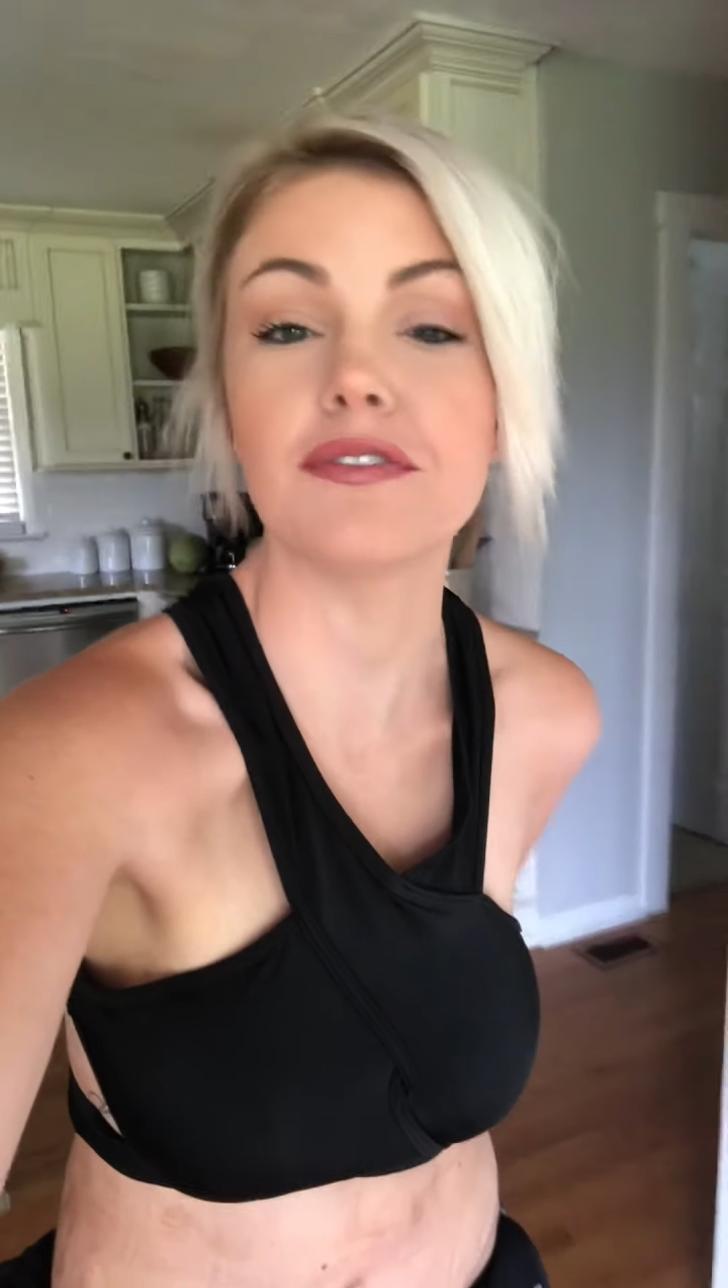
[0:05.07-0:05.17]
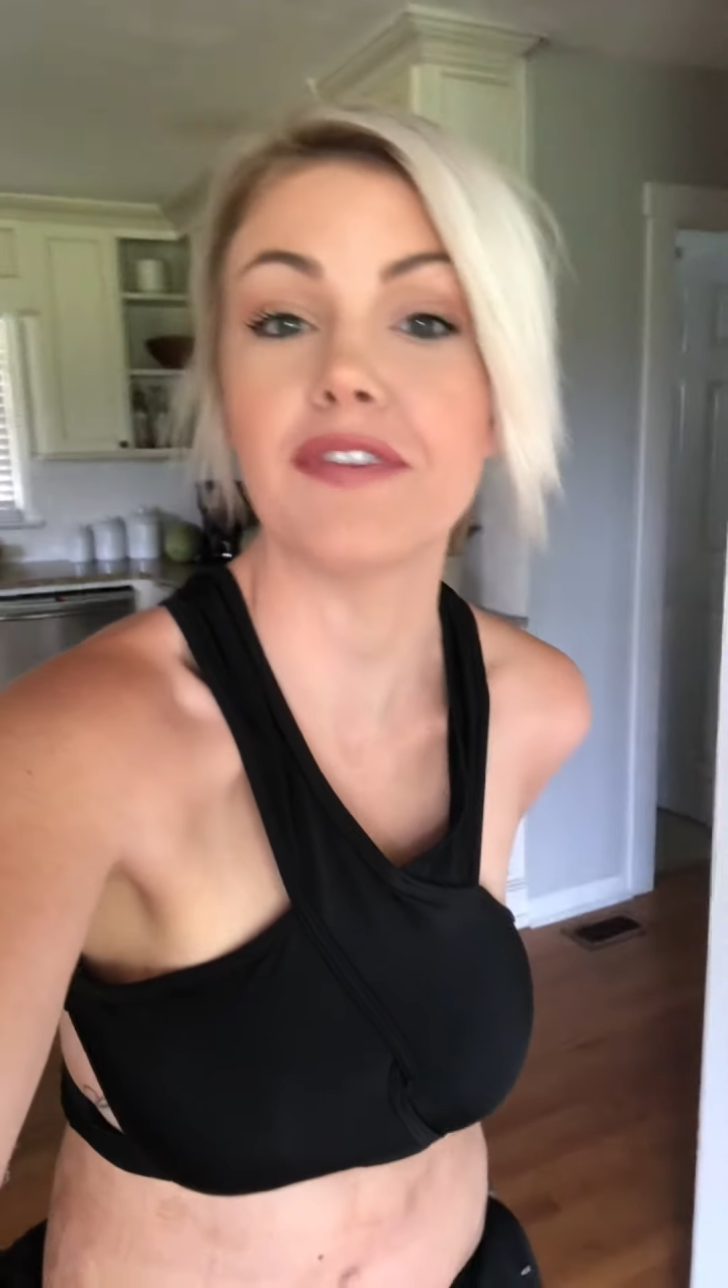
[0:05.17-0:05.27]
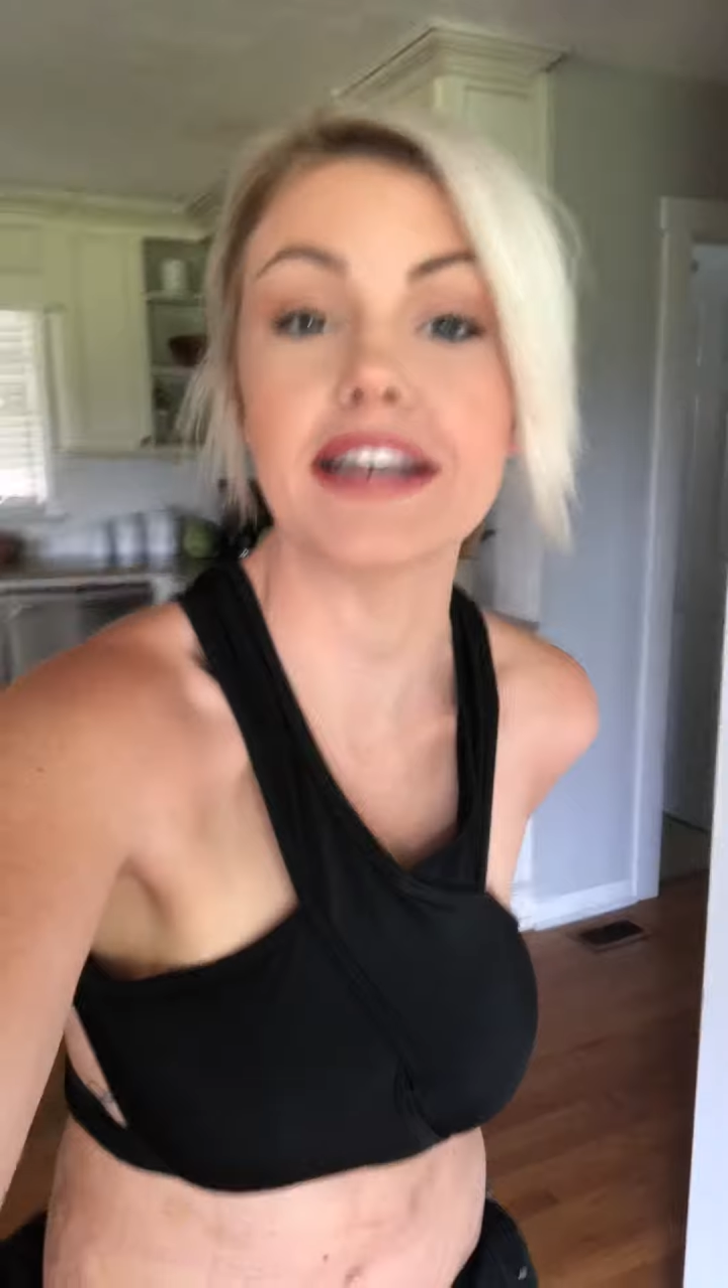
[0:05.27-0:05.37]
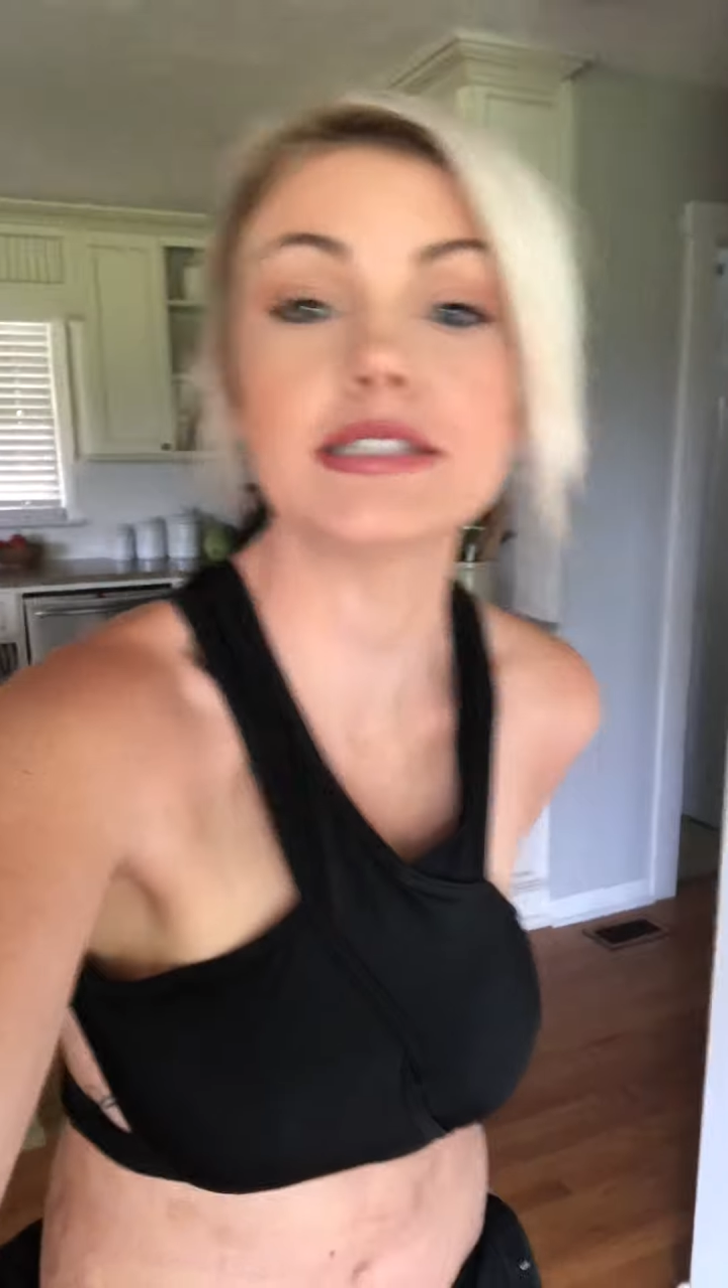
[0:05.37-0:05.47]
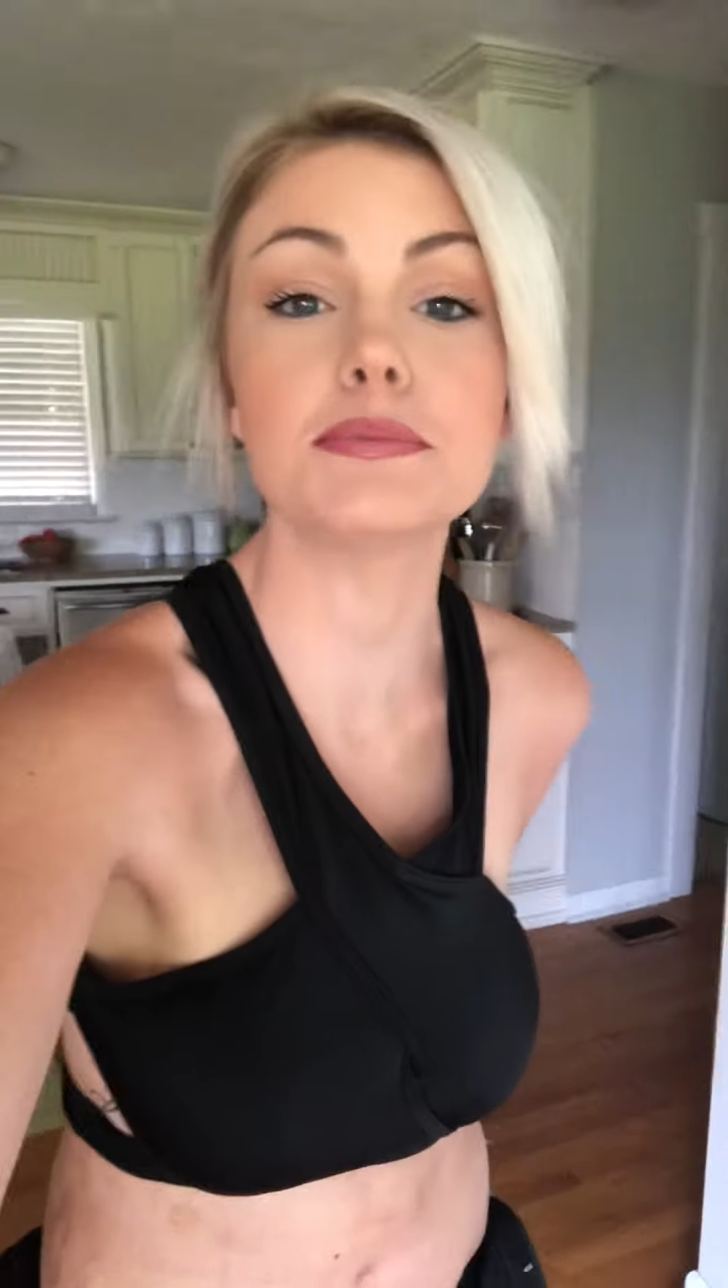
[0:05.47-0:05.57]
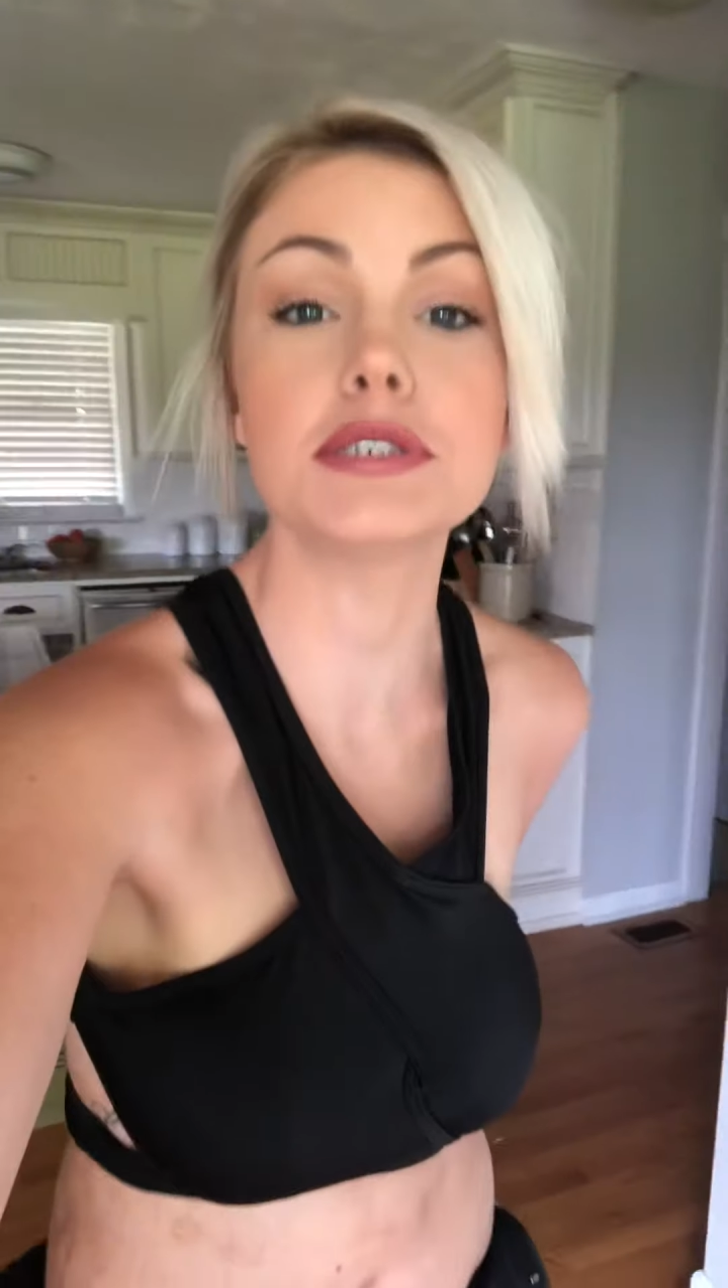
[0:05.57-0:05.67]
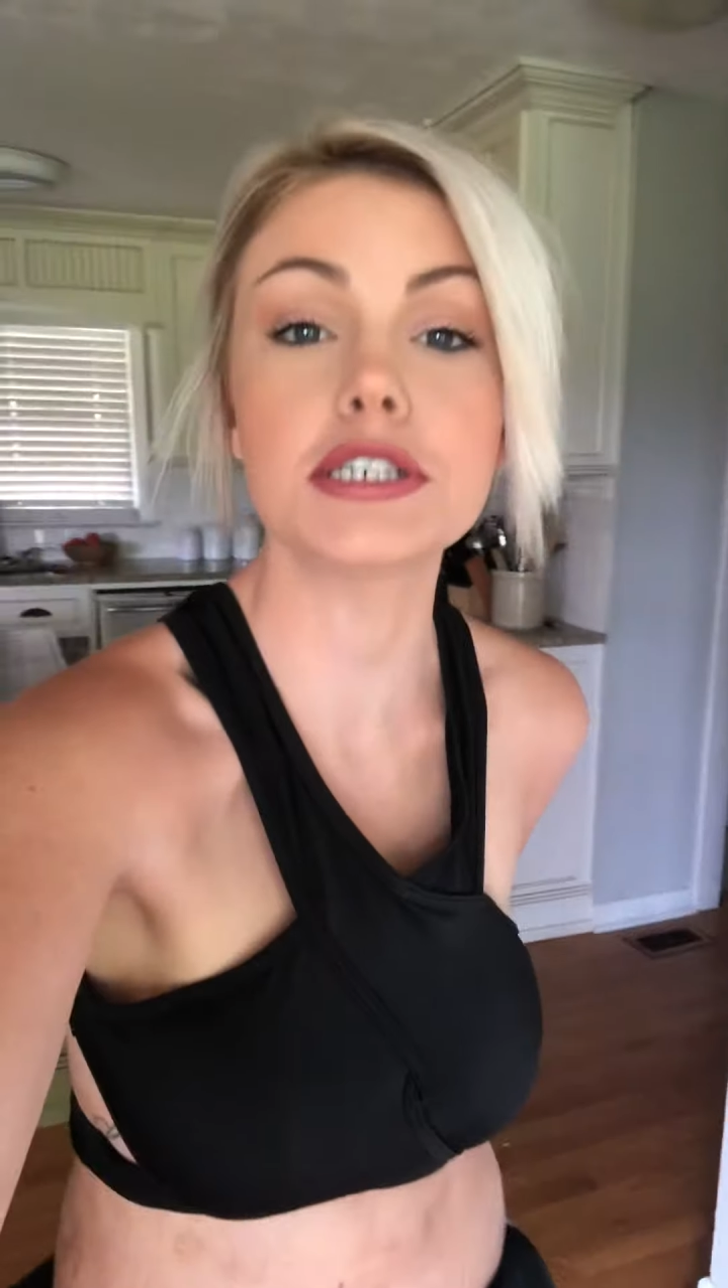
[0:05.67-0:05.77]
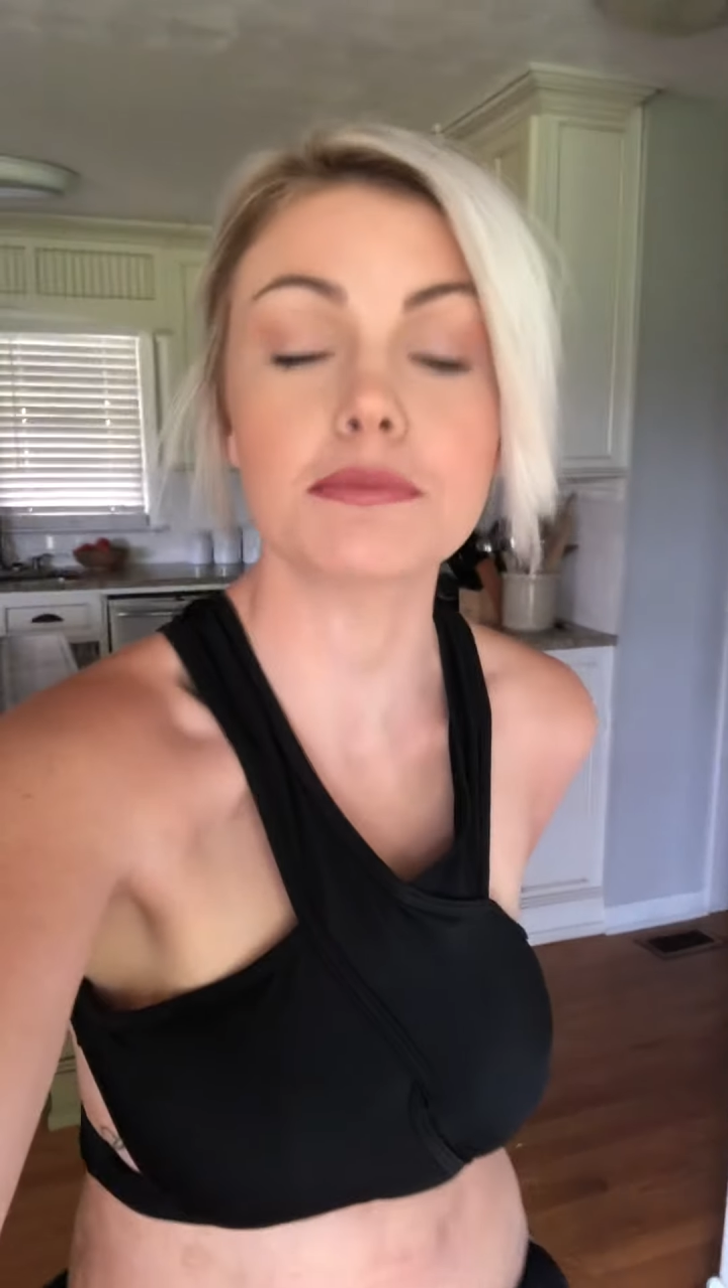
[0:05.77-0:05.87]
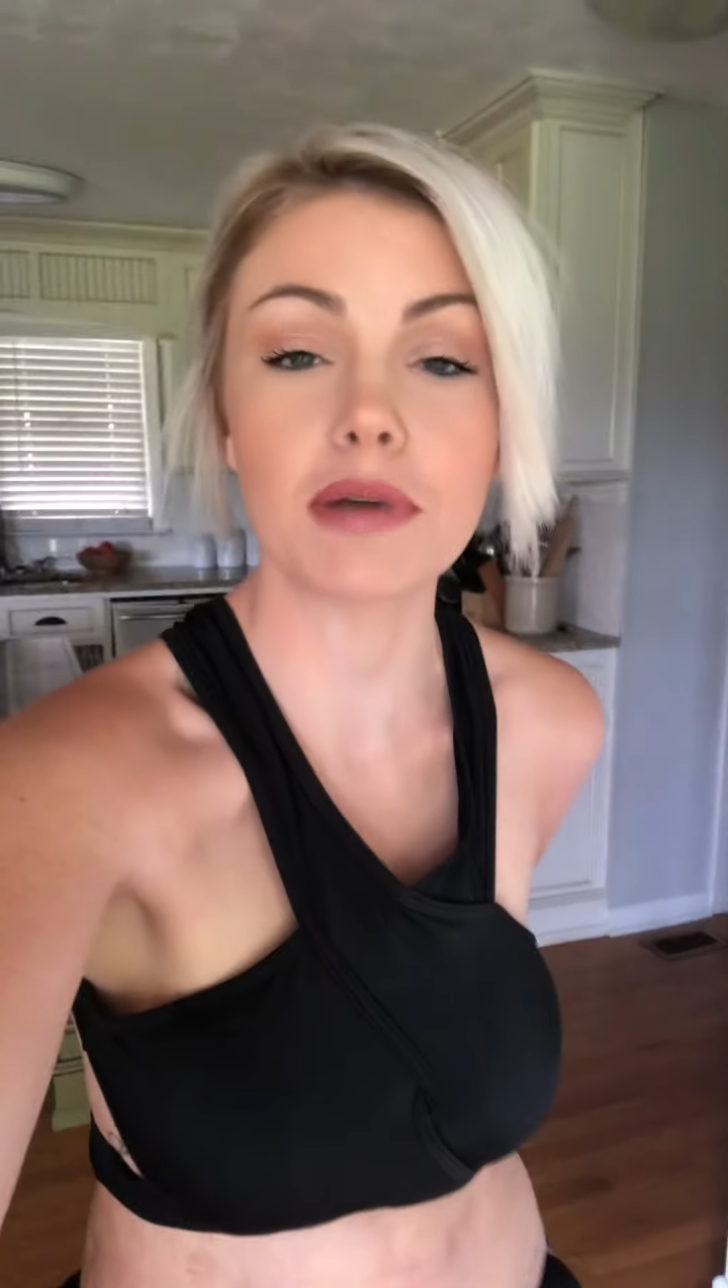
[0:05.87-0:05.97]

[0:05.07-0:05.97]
on Facebook,